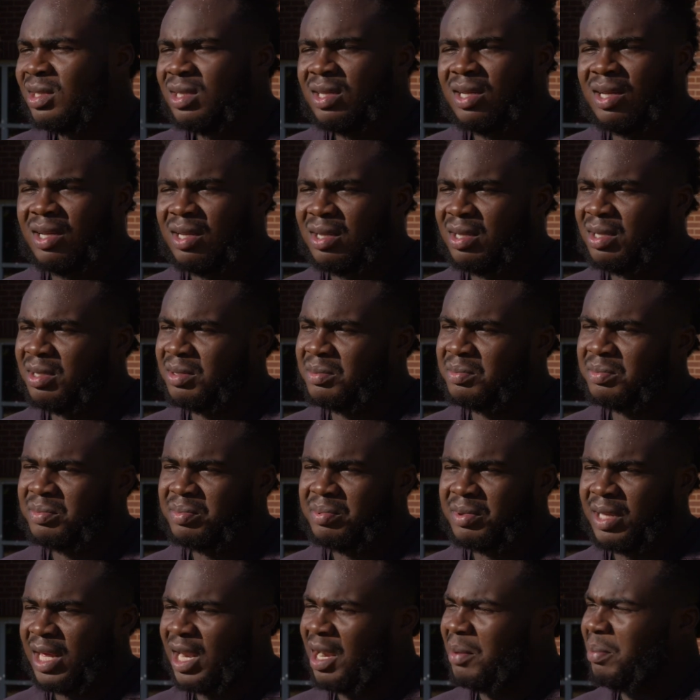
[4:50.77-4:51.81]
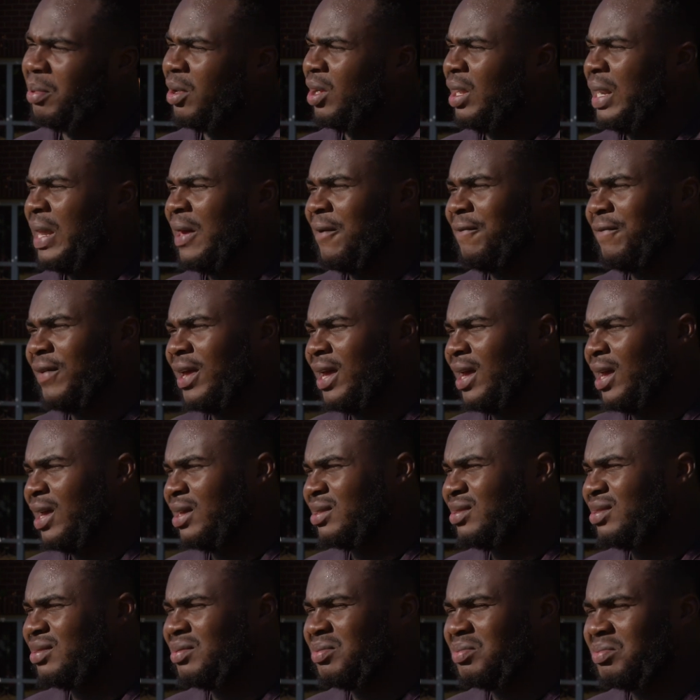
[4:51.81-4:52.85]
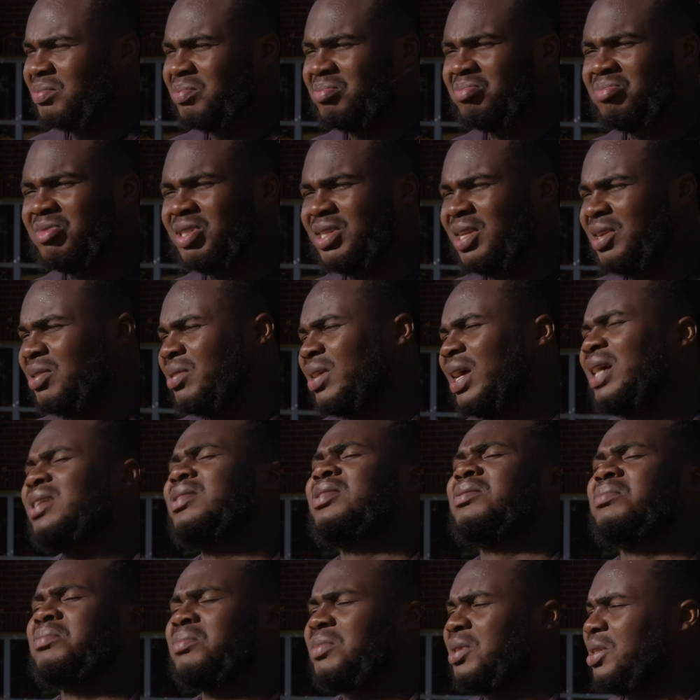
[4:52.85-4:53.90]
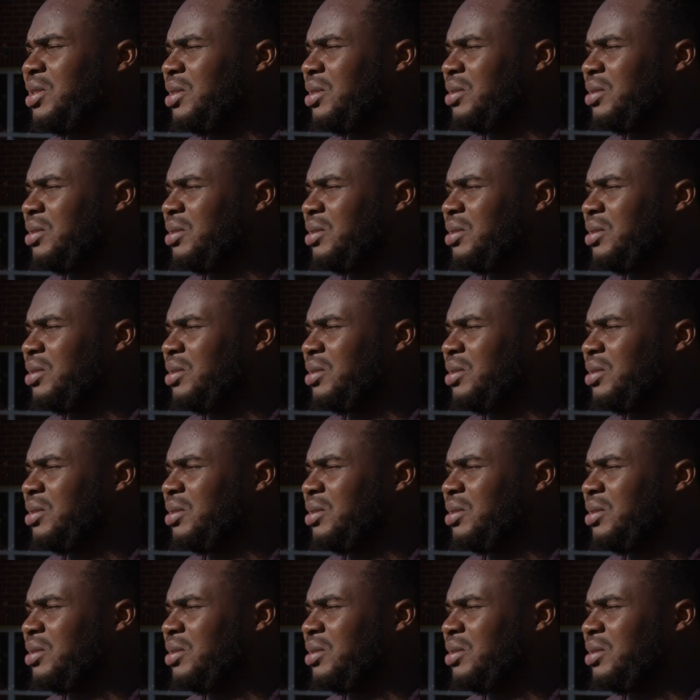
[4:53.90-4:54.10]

getting the ball out fast. Still got some